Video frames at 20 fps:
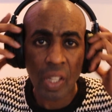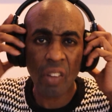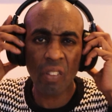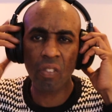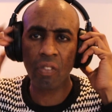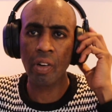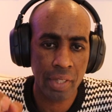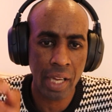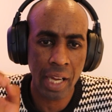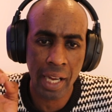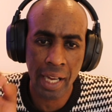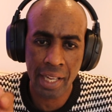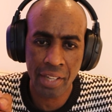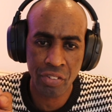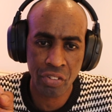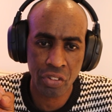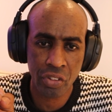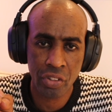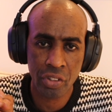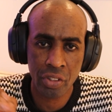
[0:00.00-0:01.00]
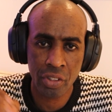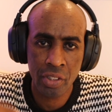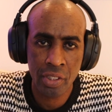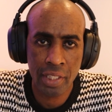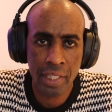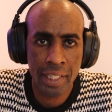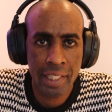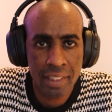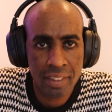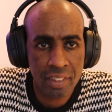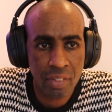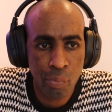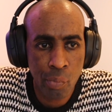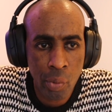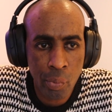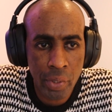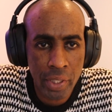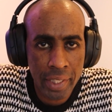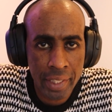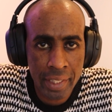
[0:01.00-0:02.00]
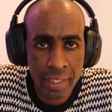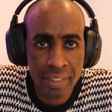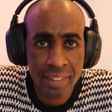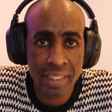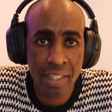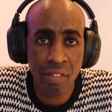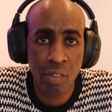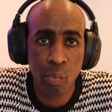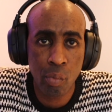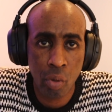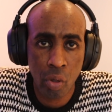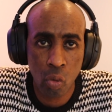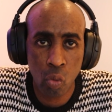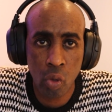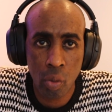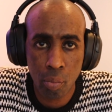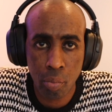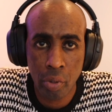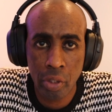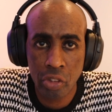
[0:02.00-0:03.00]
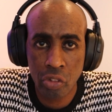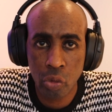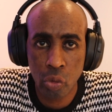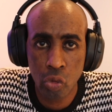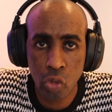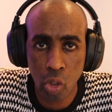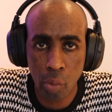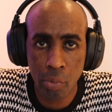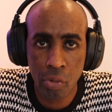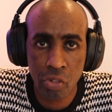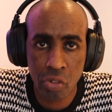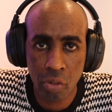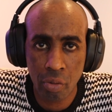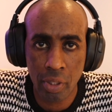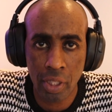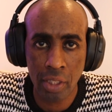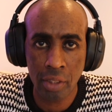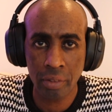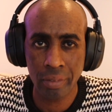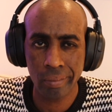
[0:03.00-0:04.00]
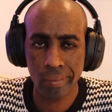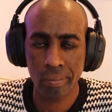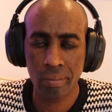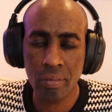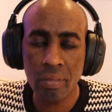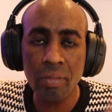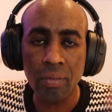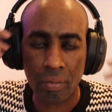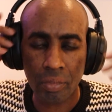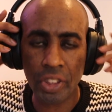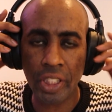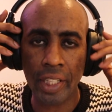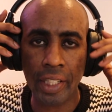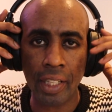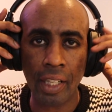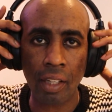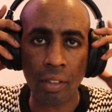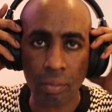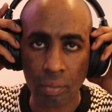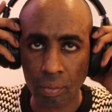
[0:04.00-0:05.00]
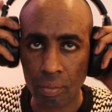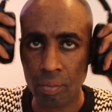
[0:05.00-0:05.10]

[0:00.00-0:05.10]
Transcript: The highs are good, and it's mimicking seven point one point two Dolby Surround. Check it out.